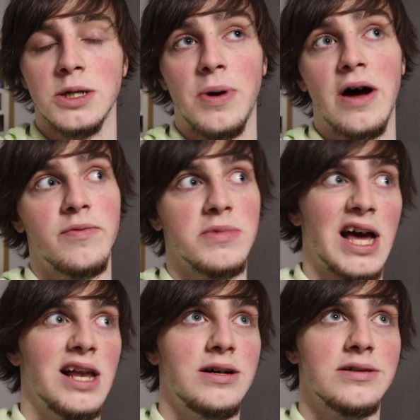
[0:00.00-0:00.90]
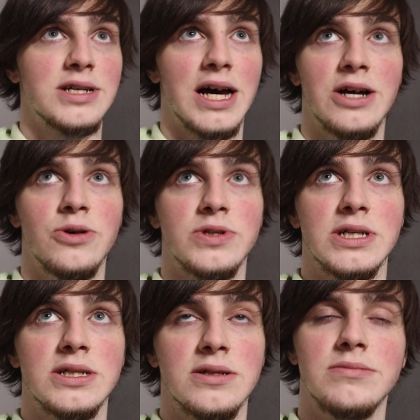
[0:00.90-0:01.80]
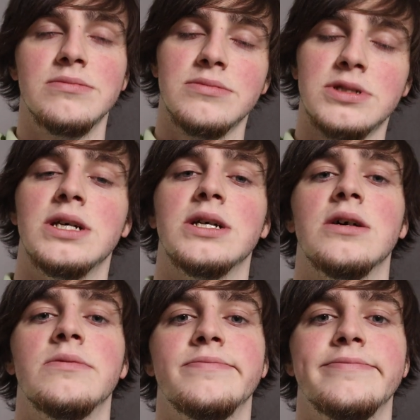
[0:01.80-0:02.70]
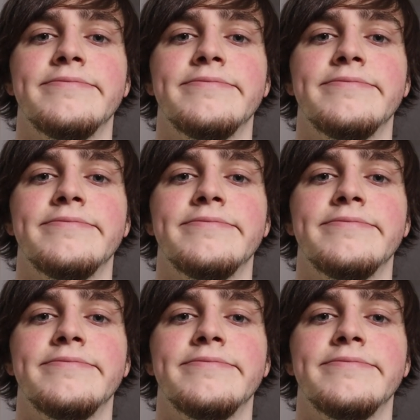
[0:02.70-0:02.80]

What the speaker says: apart from Kelleher. Kelleher was decent, so there you go.